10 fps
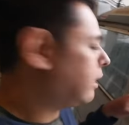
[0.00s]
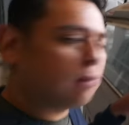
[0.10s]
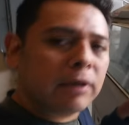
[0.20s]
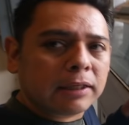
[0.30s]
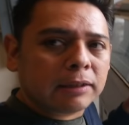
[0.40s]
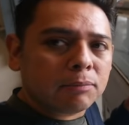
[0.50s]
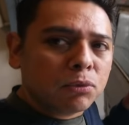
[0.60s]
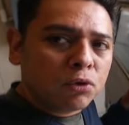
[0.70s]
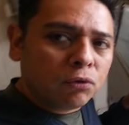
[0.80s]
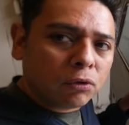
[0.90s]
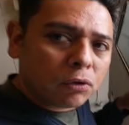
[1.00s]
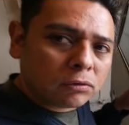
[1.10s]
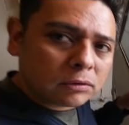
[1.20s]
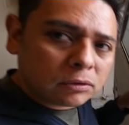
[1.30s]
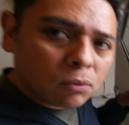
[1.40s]
I want to move
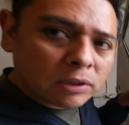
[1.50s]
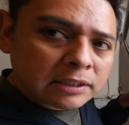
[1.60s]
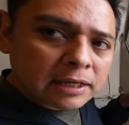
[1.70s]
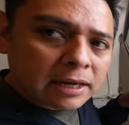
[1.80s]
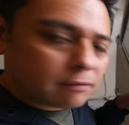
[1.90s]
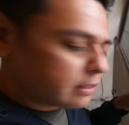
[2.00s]
those, the ones that I have